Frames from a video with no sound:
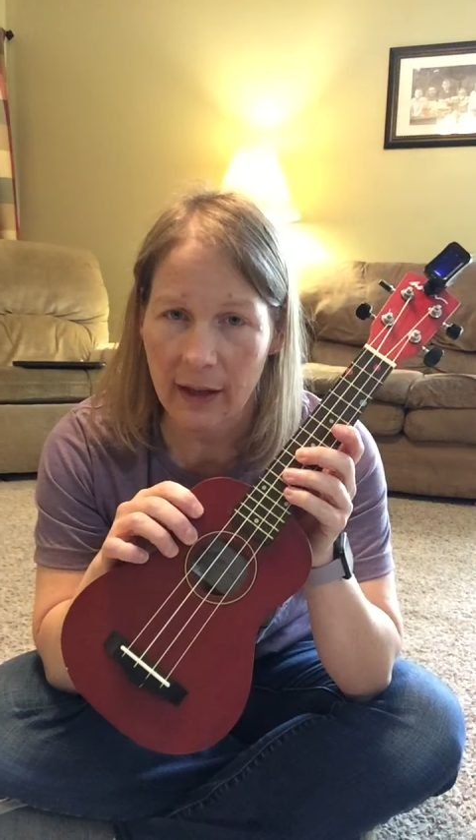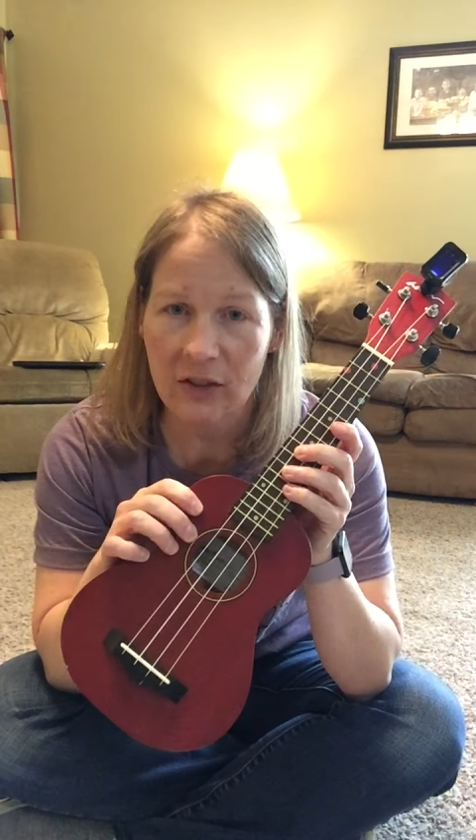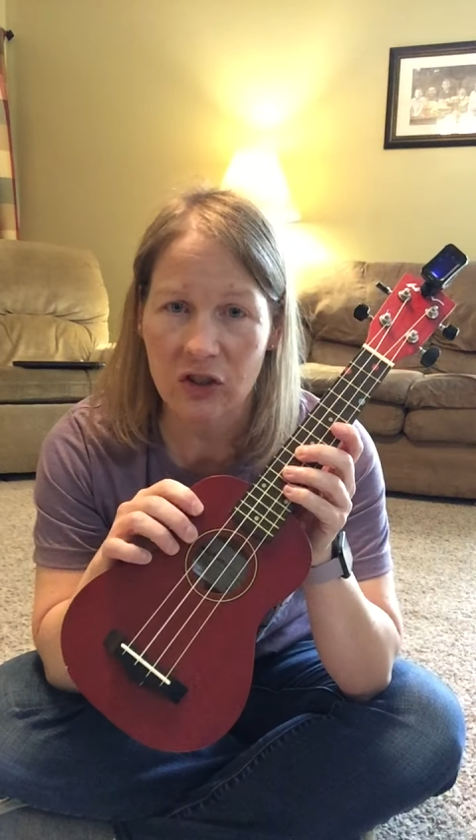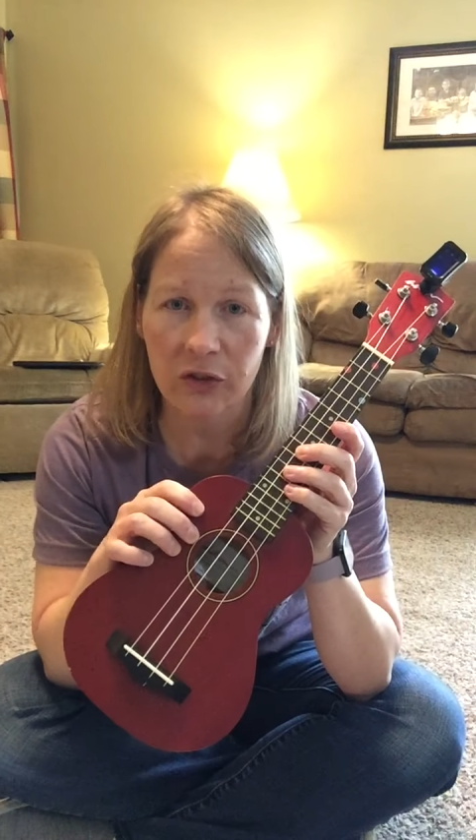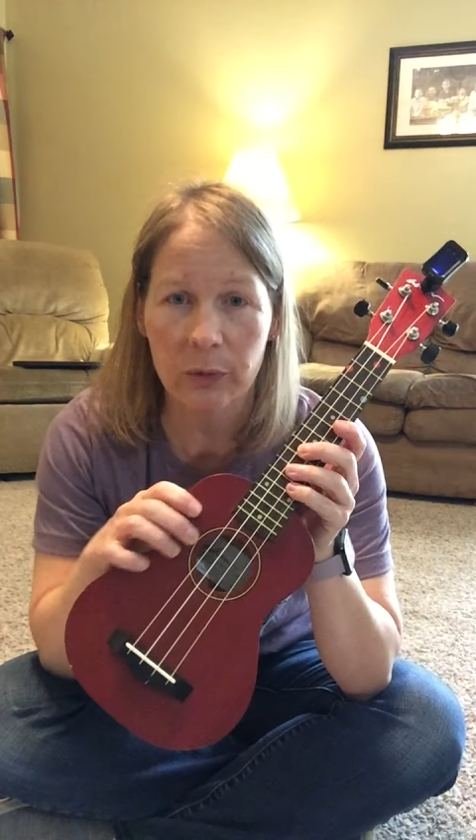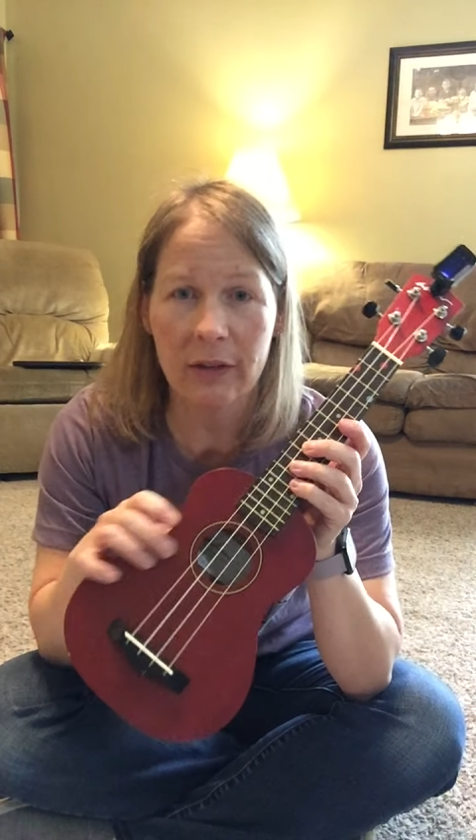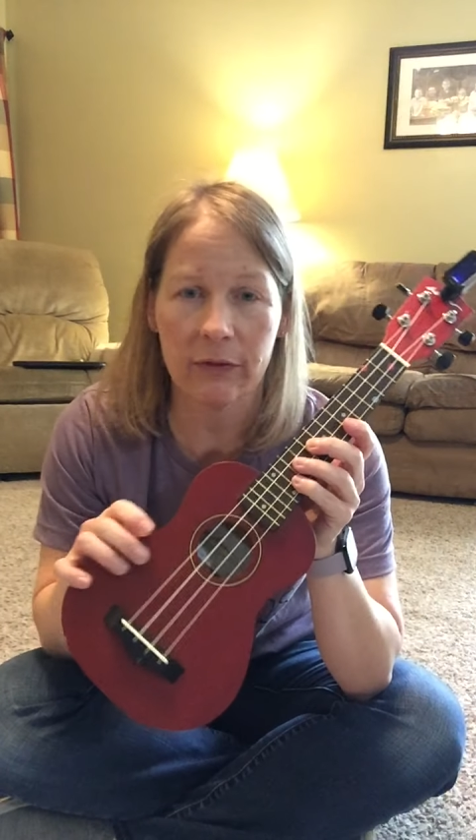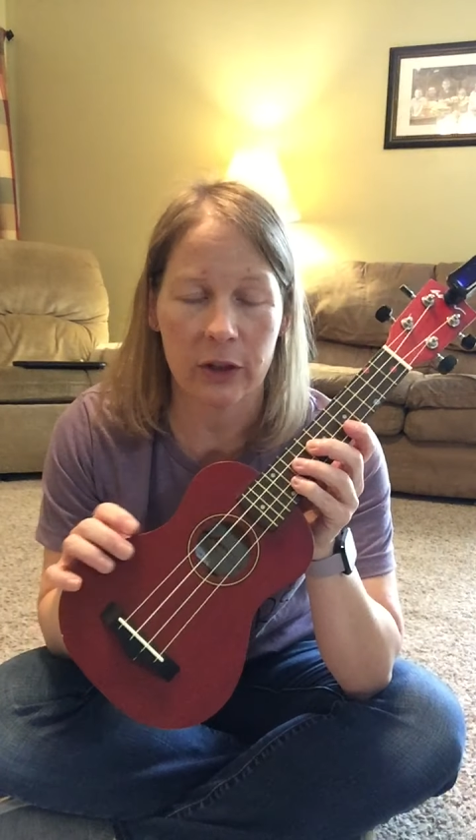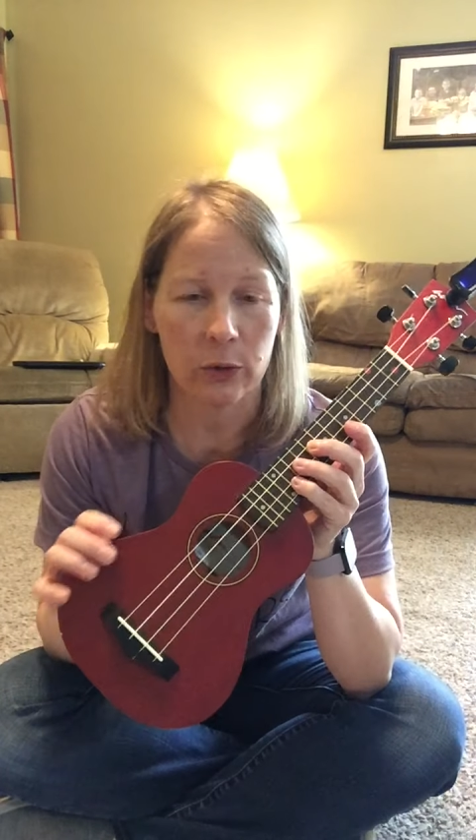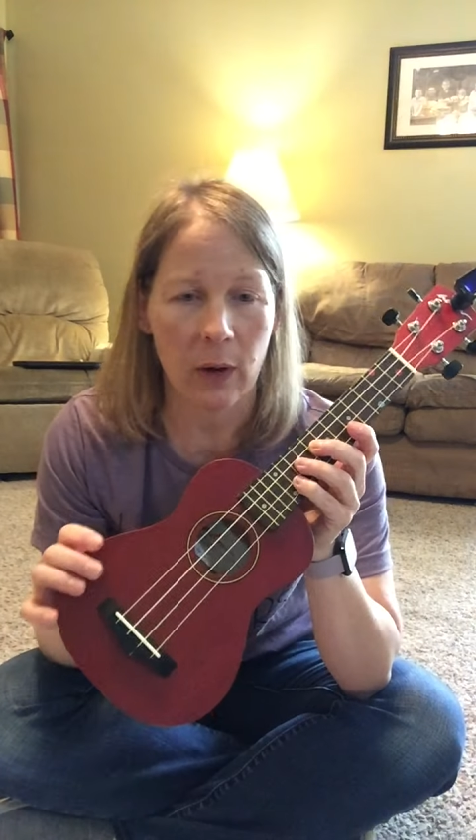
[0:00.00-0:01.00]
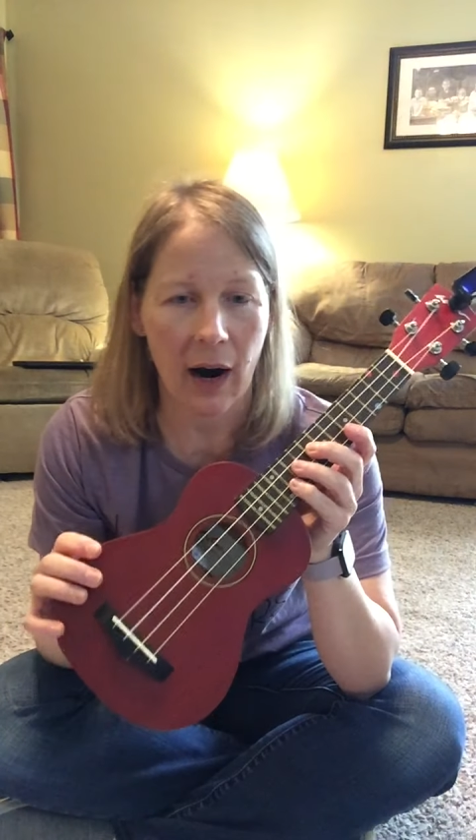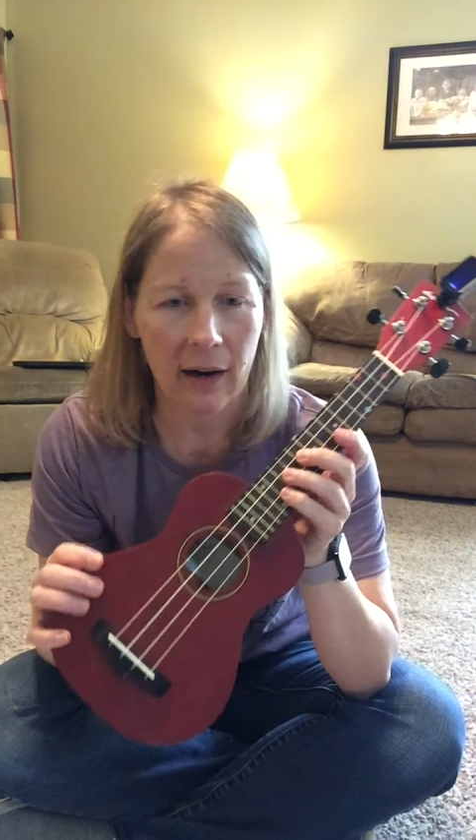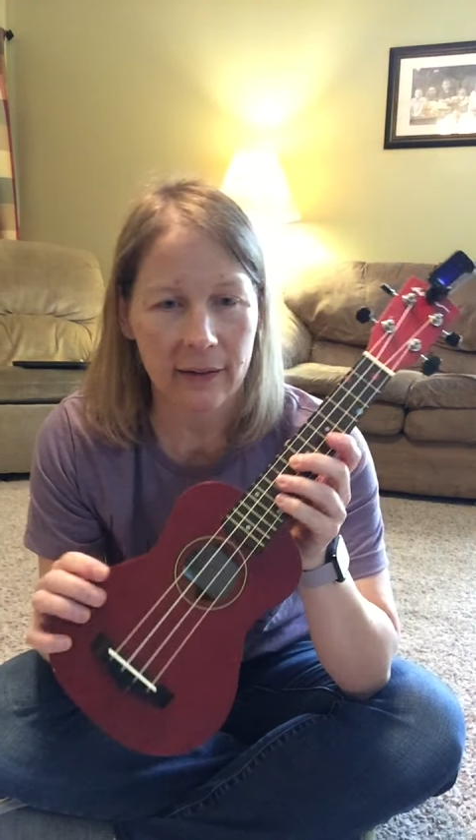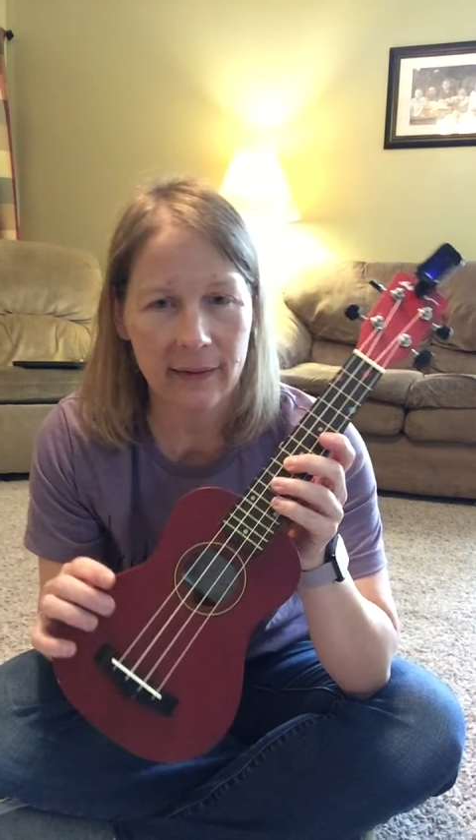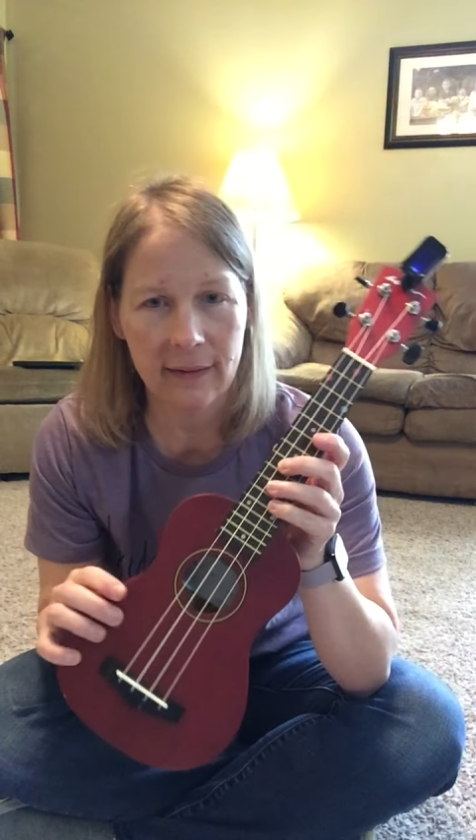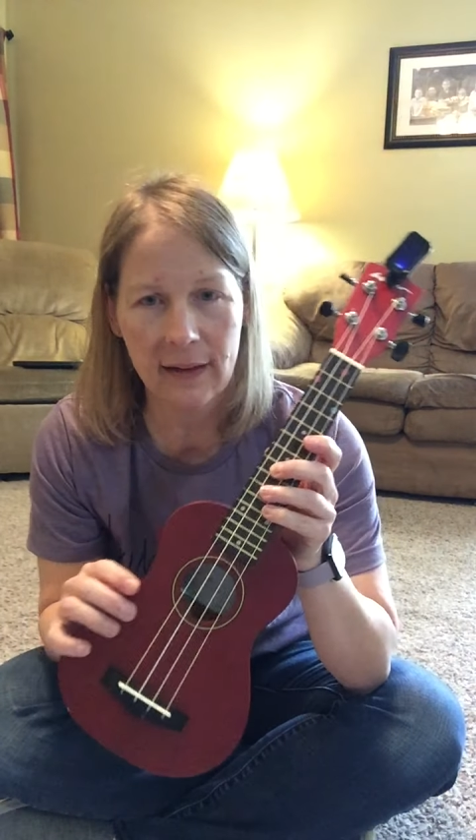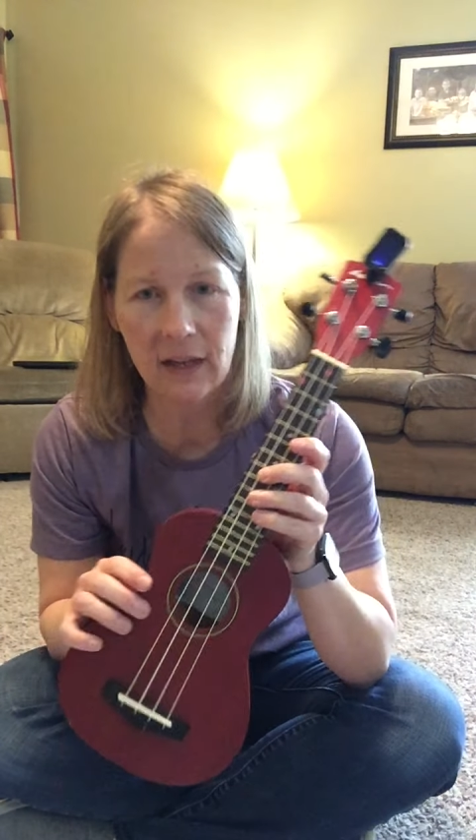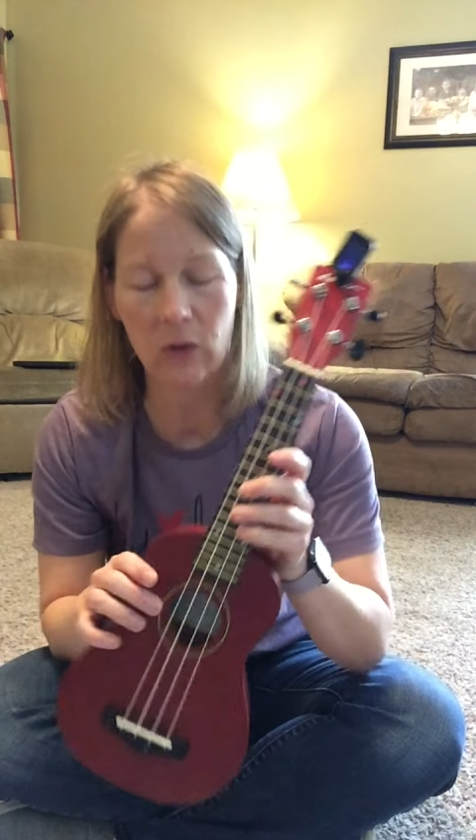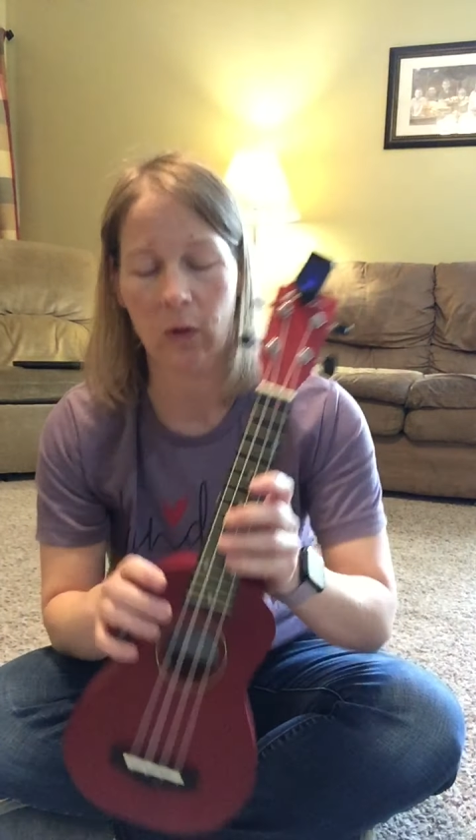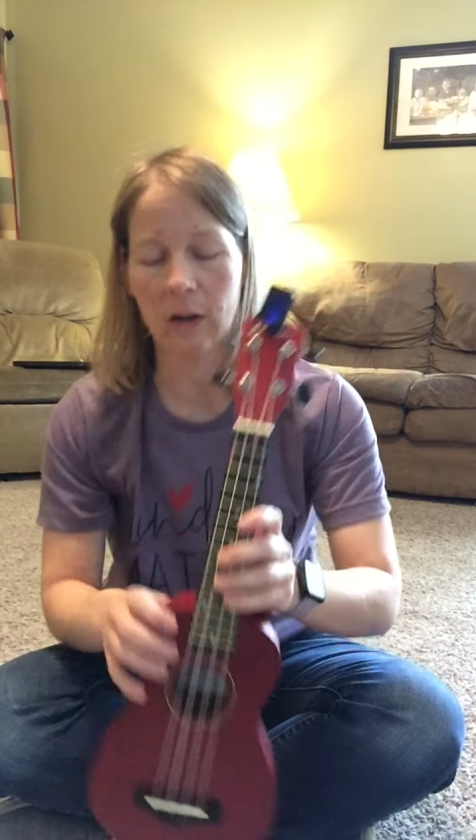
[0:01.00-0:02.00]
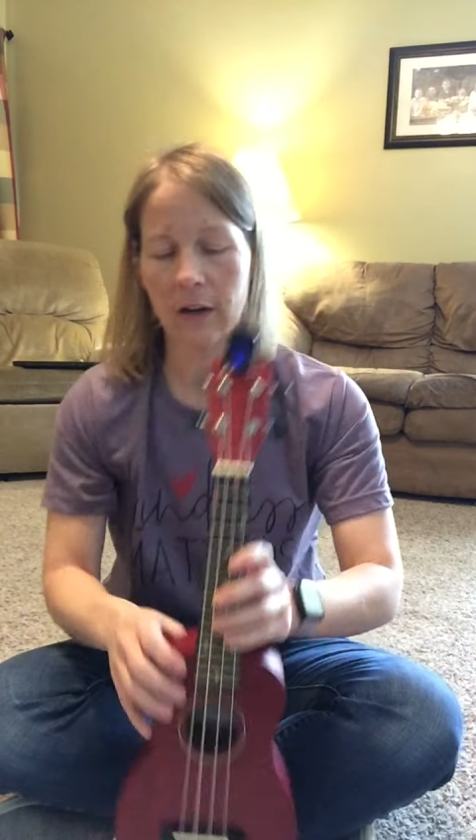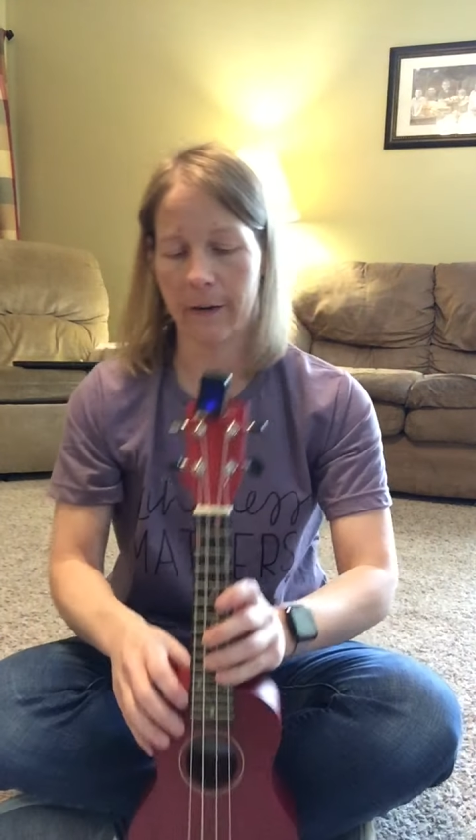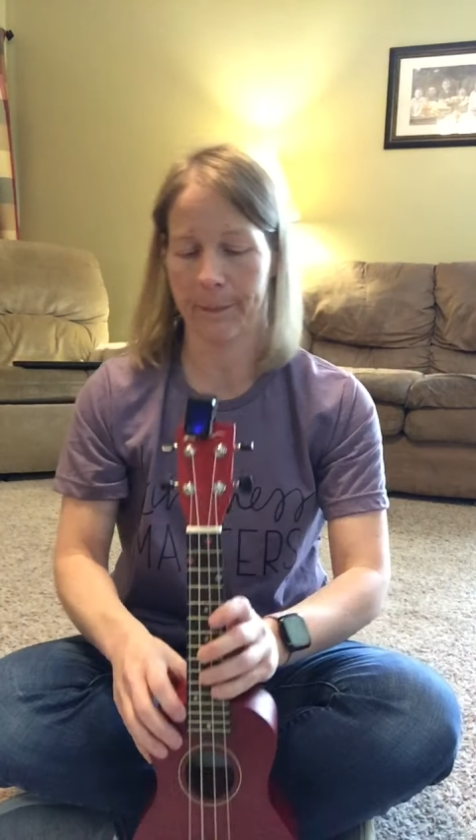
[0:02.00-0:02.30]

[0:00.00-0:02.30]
let's just review our C chord.